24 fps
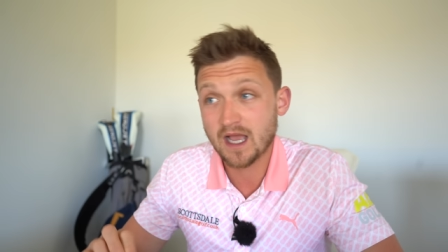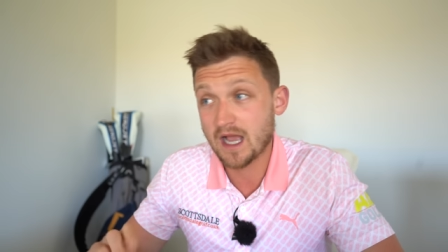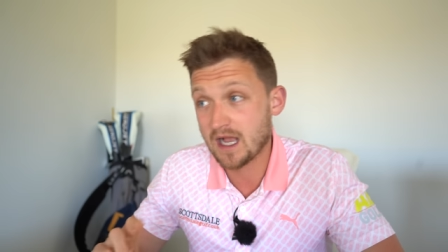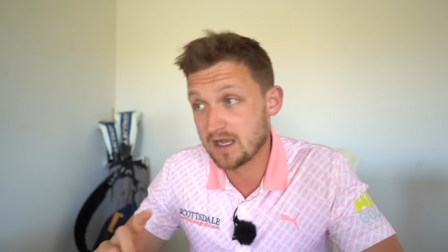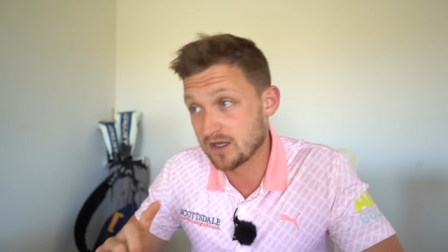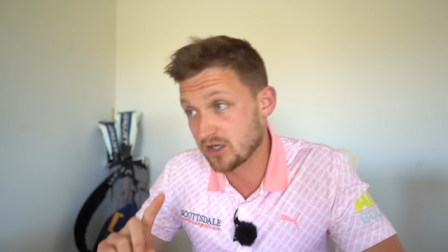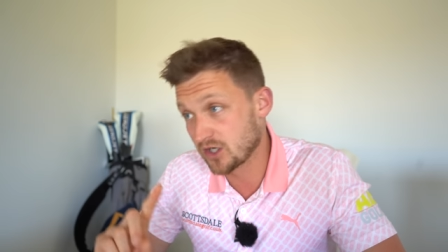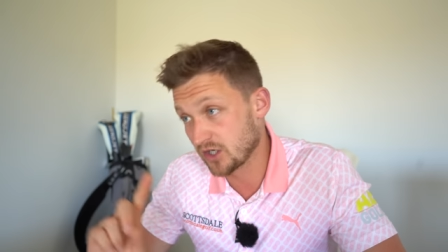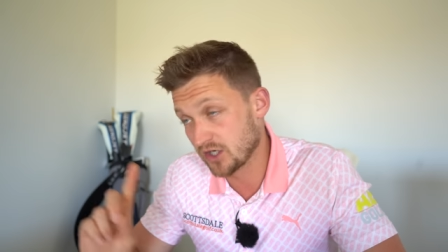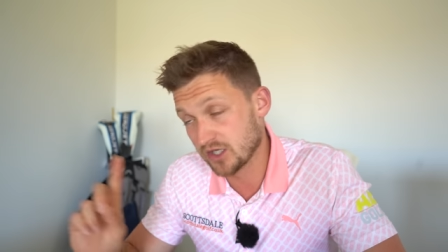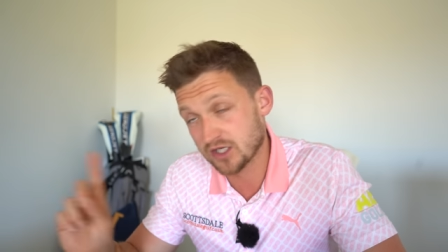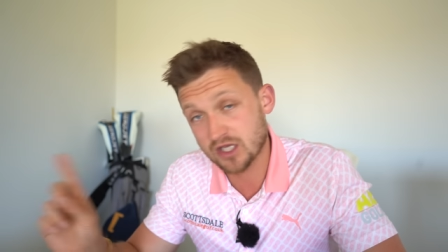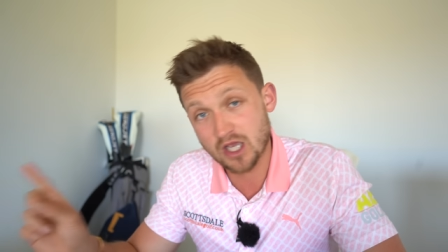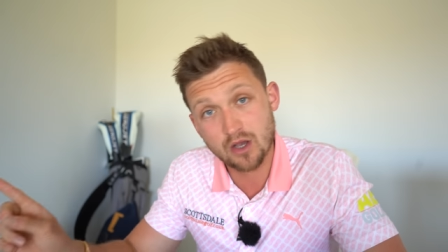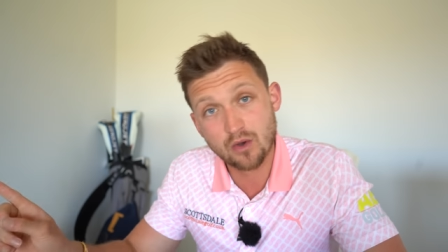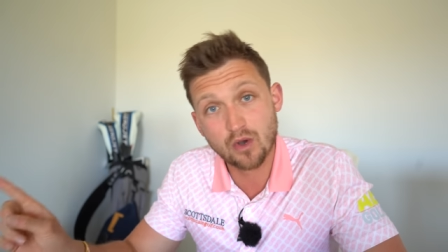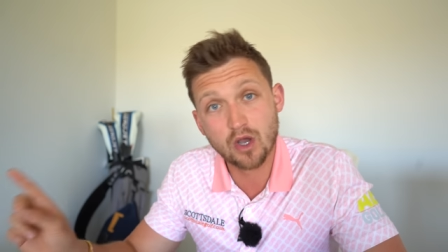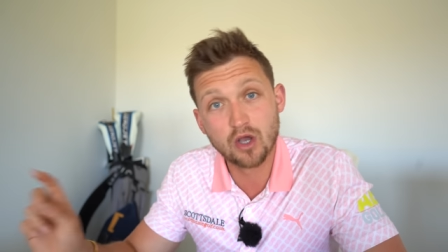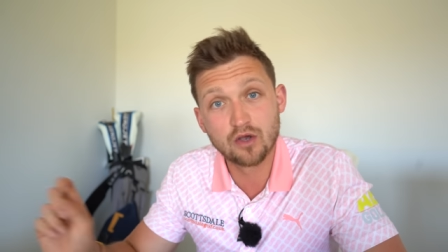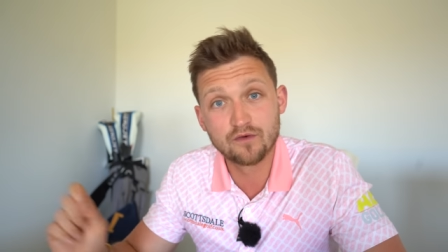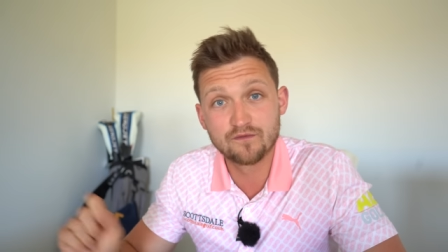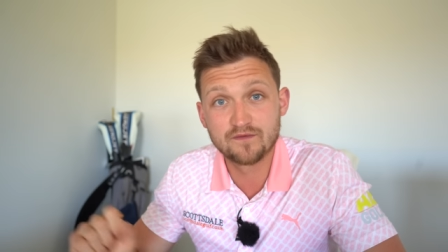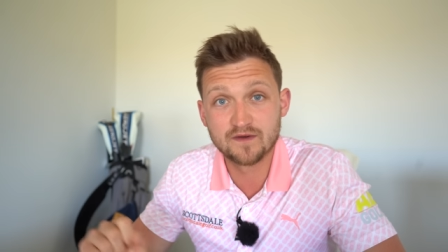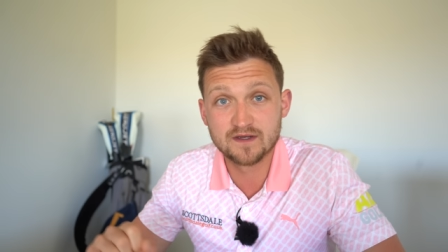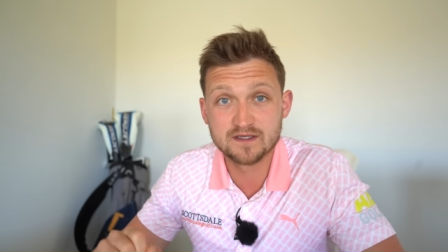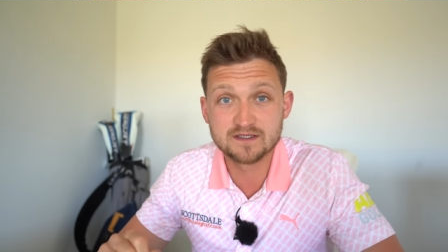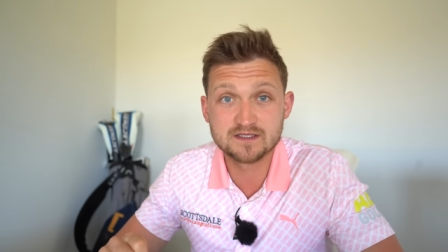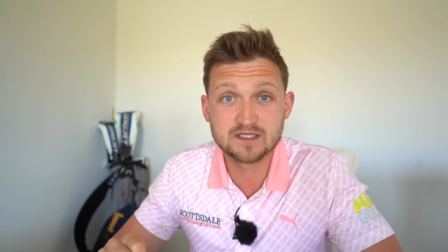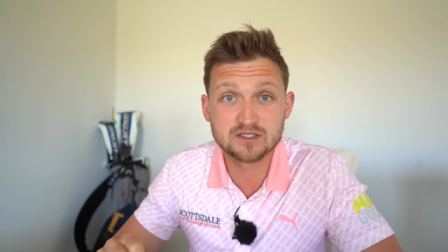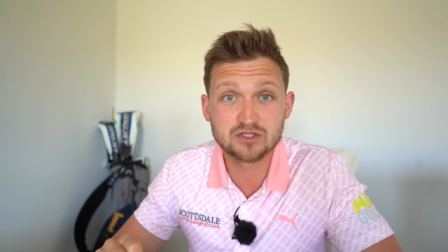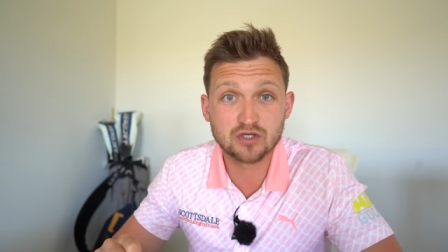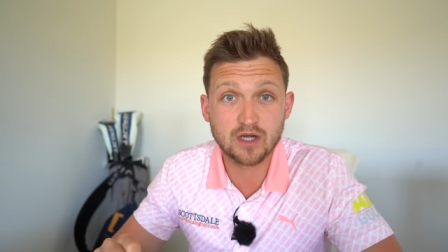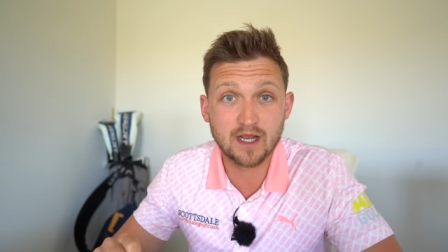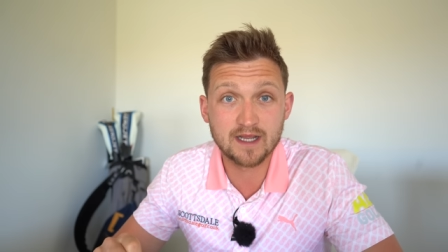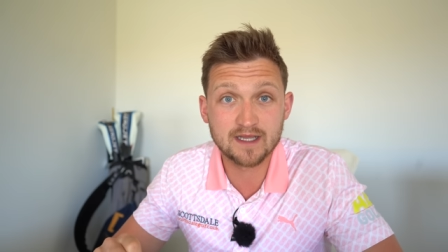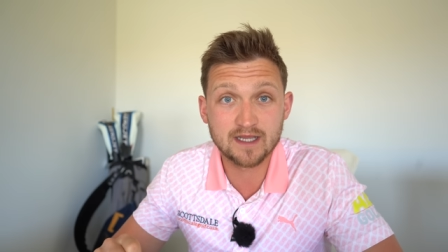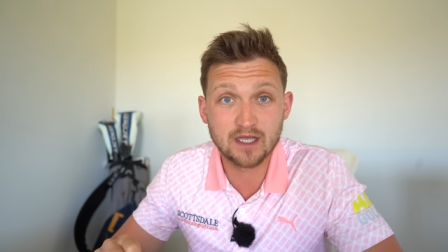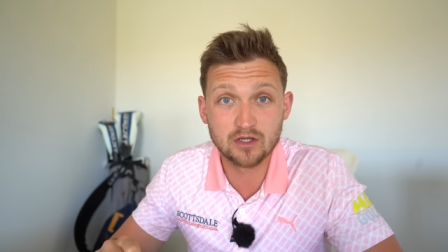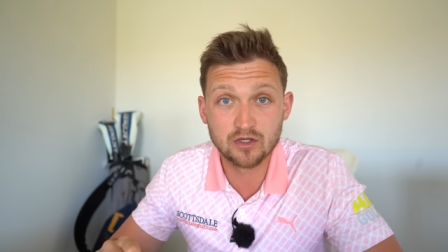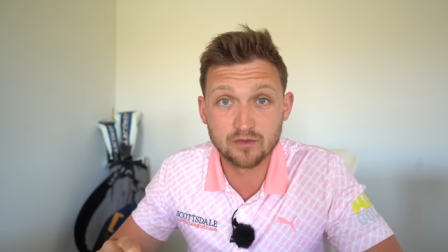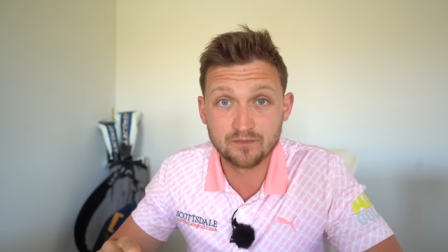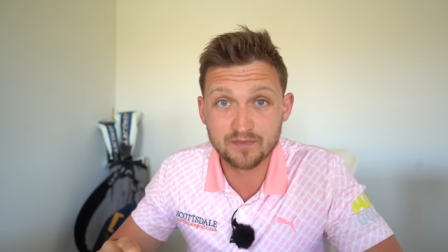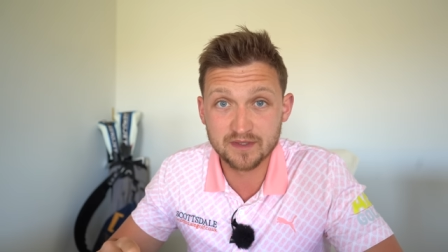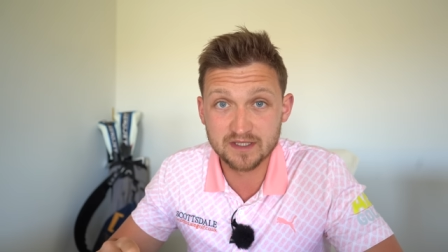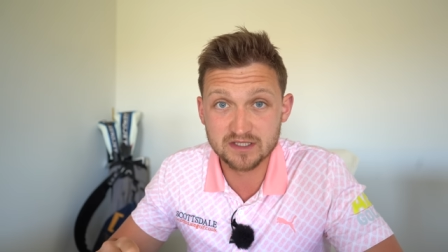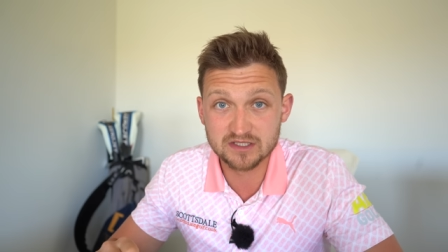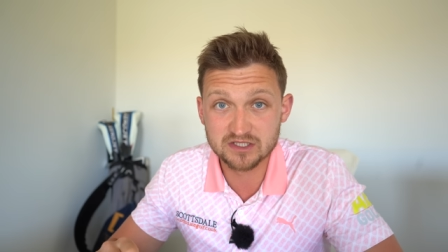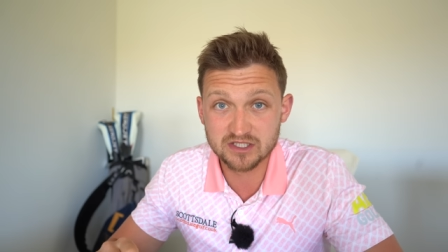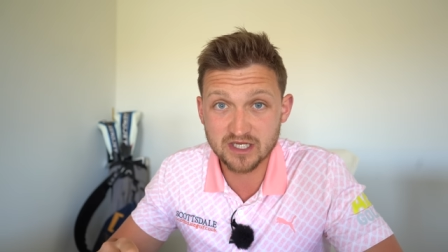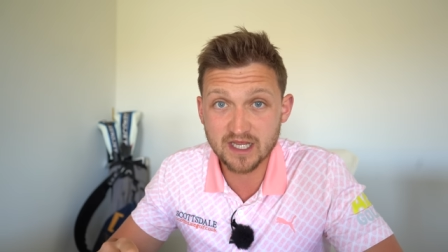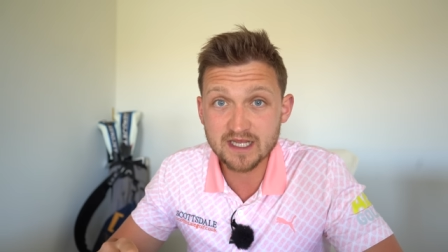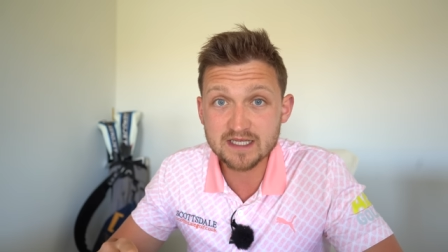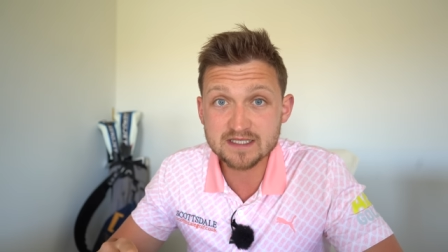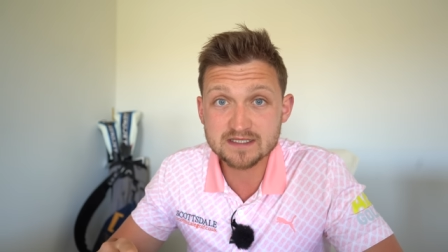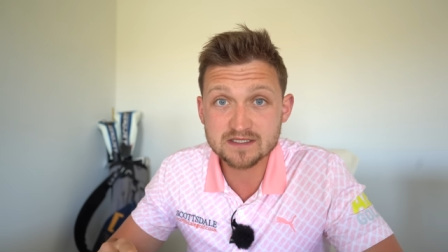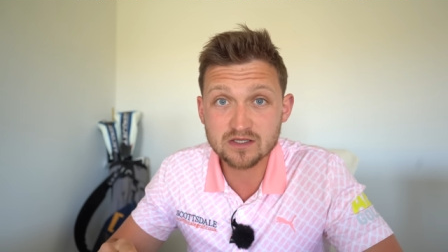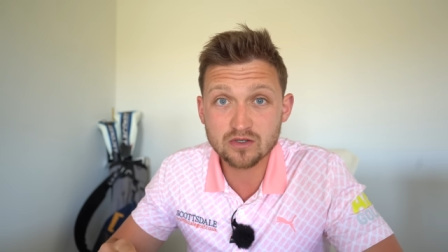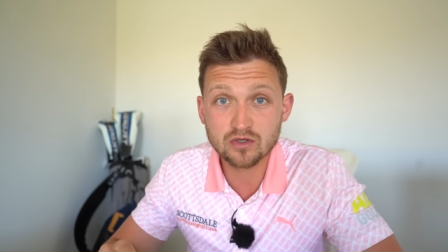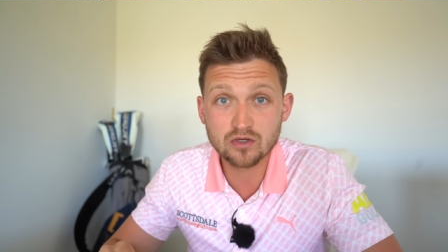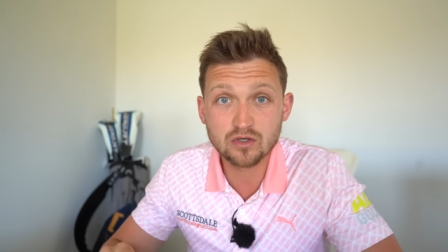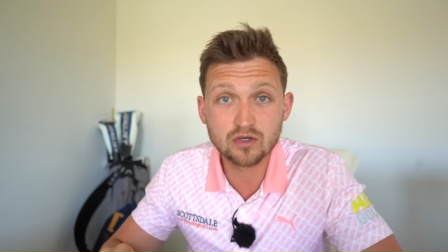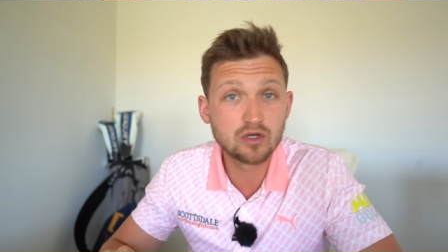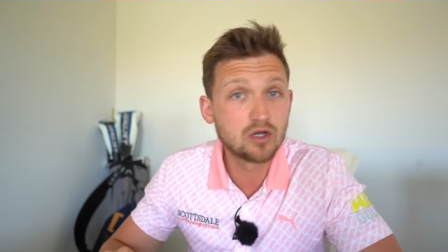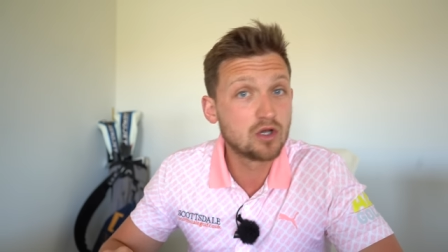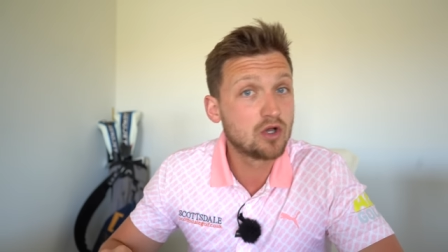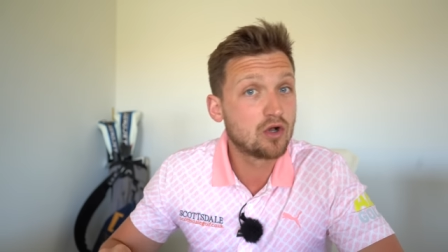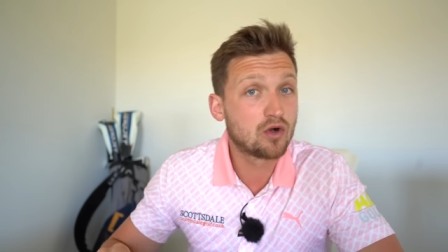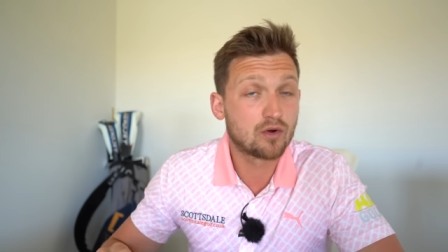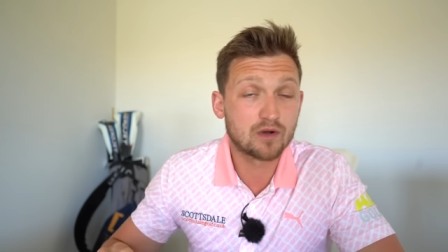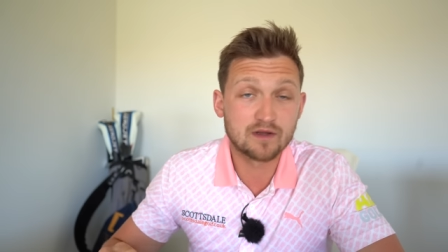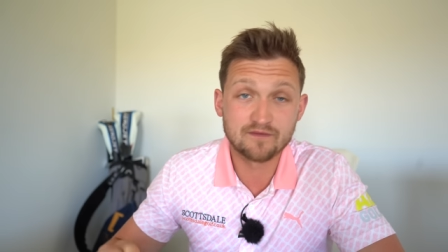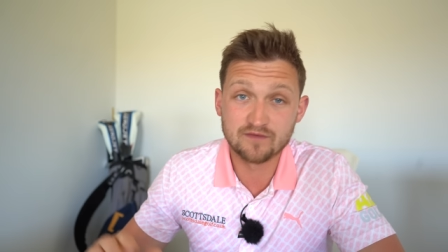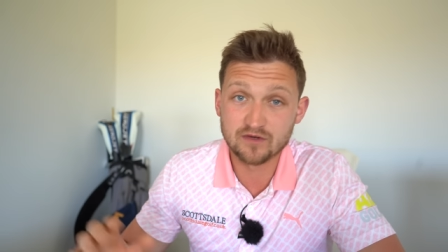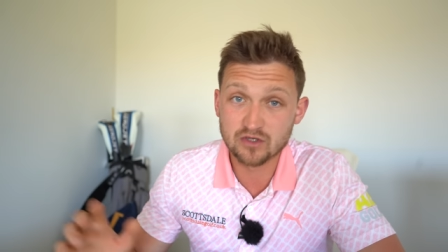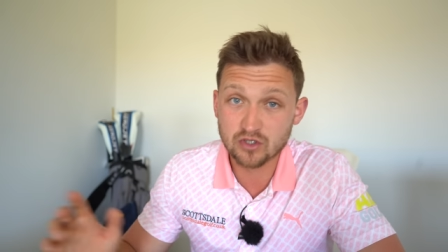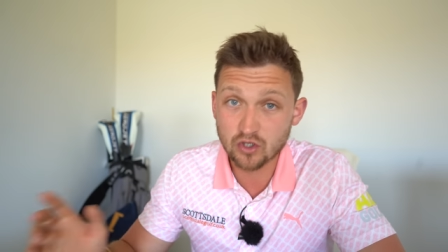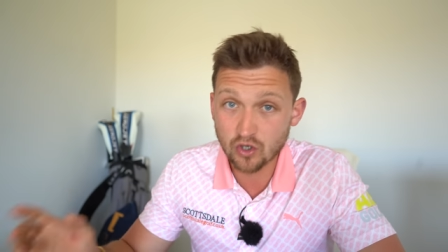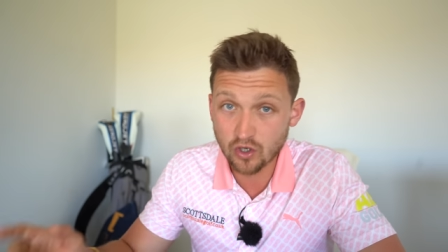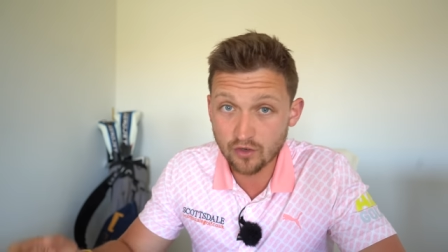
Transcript: and going to go over to try and get on the PGA Tour or even